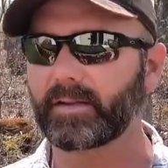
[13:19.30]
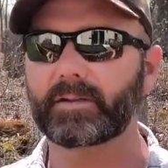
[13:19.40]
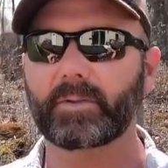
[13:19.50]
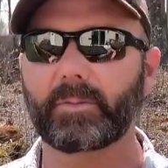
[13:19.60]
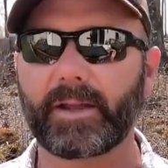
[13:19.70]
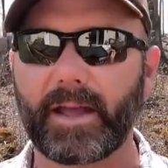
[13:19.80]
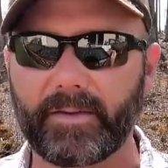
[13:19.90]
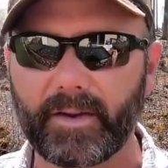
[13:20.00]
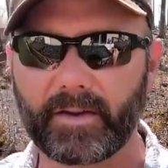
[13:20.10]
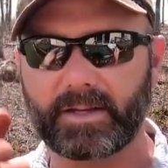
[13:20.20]
So what we
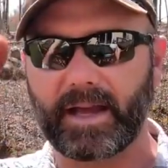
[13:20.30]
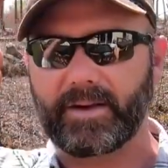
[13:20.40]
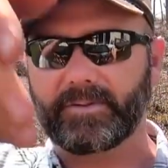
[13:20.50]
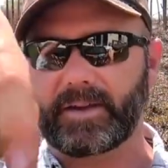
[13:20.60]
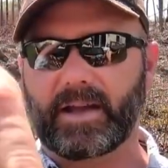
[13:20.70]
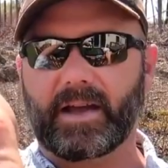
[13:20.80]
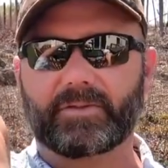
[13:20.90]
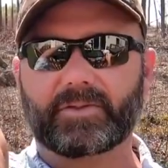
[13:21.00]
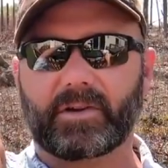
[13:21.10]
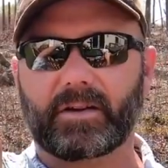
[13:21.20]
have here is half and
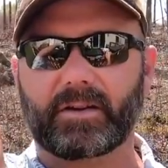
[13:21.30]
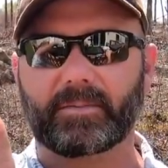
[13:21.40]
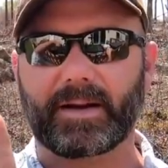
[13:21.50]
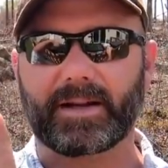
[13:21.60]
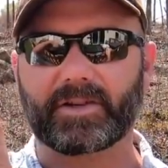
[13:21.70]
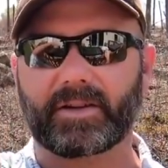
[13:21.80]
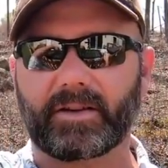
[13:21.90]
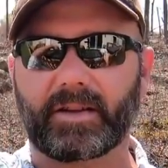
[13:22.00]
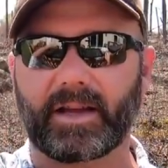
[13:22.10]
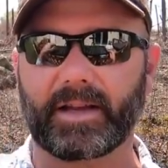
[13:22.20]
half. Draw an
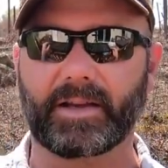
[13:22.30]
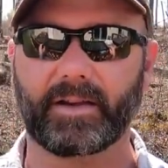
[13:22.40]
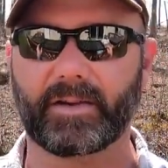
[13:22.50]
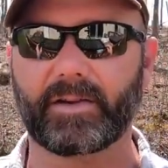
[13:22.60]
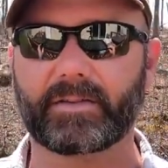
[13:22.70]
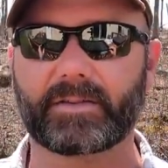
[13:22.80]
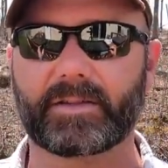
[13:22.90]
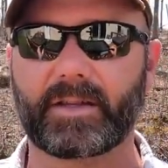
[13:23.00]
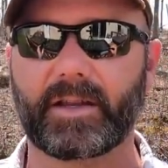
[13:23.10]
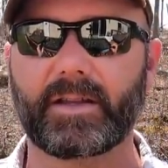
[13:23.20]
imaginary line here, and you can
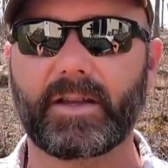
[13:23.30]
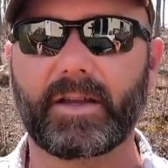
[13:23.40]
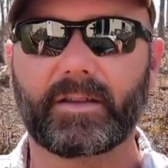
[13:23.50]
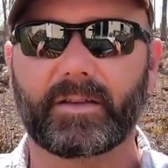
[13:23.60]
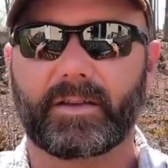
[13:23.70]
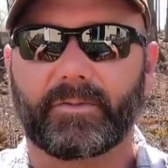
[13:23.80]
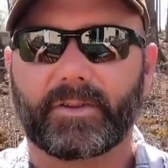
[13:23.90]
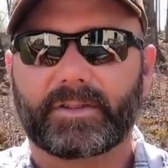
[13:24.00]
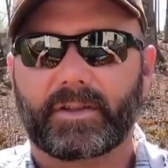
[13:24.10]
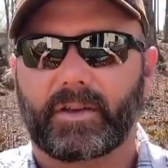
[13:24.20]
see the
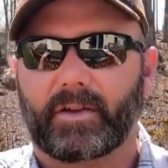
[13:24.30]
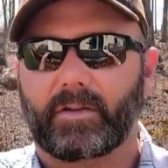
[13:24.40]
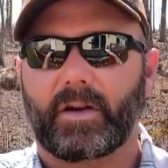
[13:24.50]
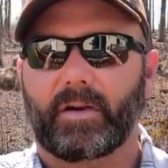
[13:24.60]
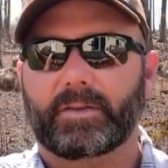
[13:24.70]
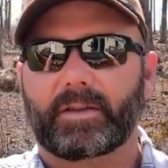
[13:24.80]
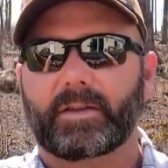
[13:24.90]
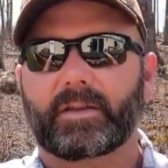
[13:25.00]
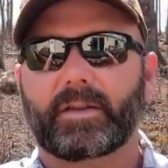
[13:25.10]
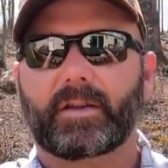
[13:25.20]
difference in the growth.
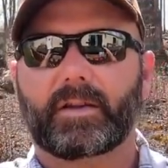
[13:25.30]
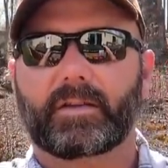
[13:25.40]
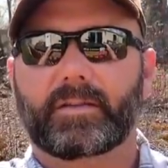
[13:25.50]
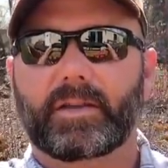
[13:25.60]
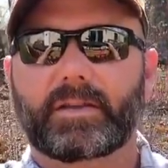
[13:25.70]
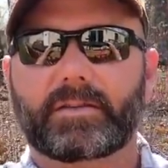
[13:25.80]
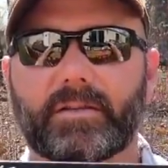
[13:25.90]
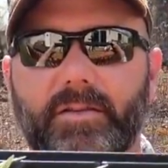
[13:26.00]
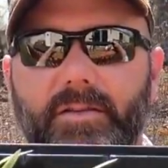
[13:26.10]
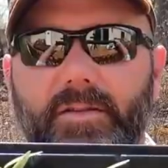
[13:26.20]
These
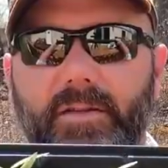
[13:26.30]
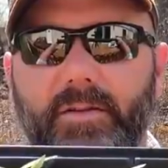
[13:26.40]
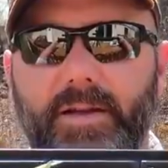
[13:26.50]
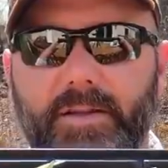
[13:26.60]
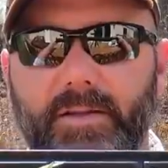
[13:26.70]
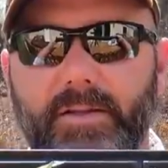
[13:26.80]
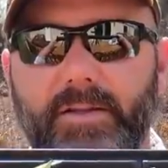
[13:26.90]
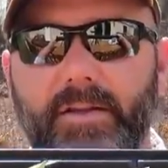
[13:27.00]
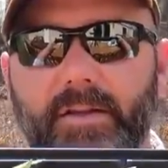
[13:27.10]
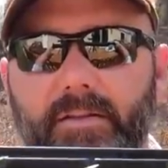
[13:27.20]
are the So
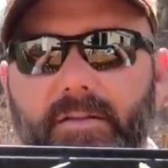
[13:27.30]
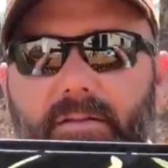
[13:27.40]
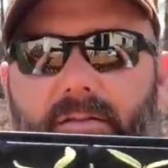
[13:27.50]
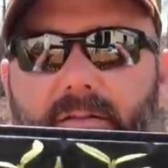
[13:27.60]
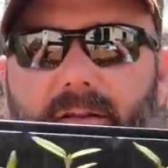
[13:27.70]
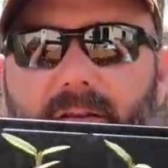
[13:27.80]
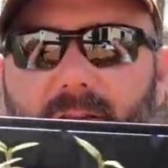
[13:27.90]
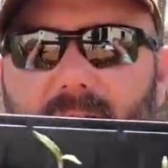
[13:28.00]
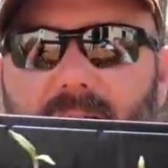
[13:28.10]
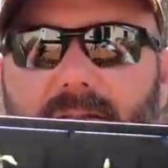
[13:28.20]
Easies, and
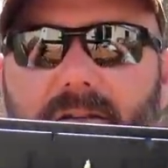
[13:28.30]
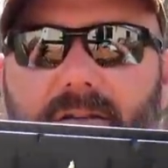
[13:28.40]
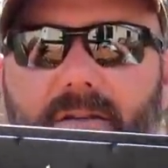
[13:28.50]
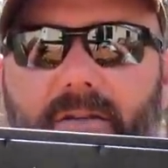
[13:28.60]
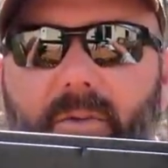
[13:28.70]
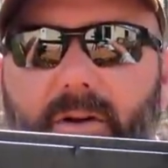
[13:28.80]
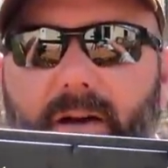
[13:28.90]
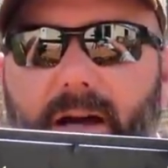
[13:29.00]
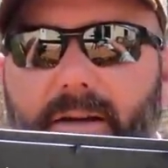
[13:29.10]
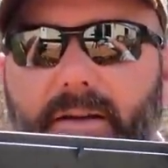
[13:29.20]
these were
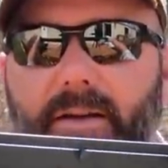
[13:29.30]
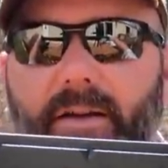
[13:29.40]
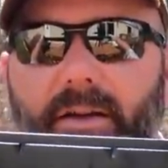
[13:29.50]
not.